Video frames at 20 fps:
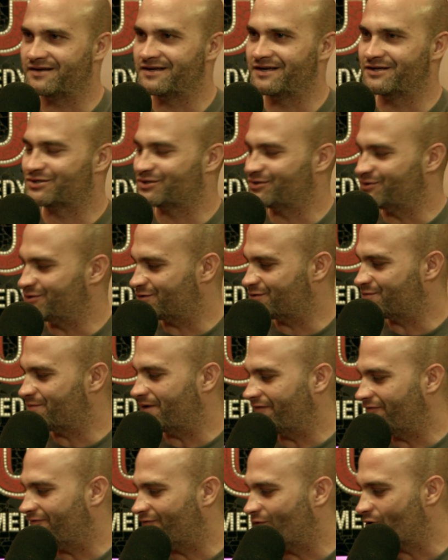issues with
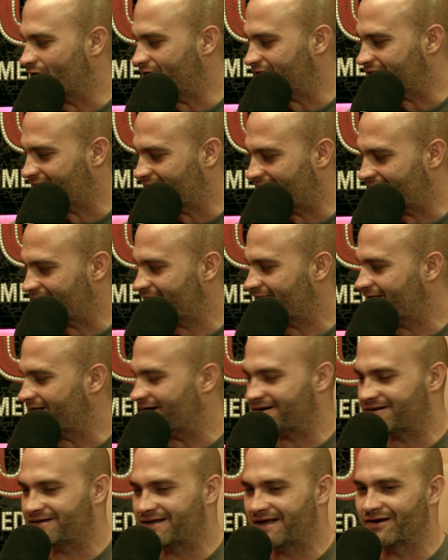my voice, and I and
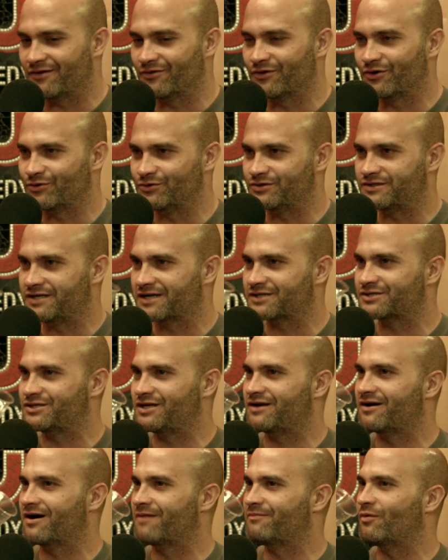I get a little Dixie
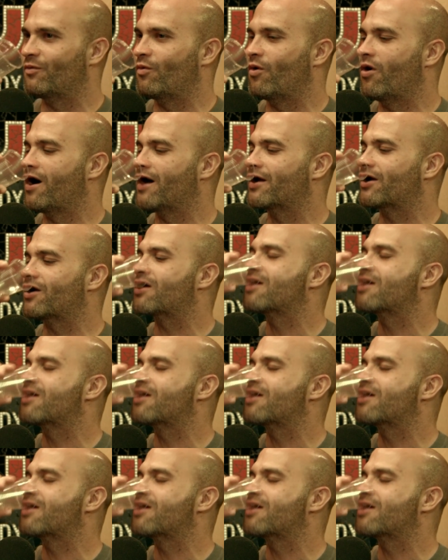cup of water.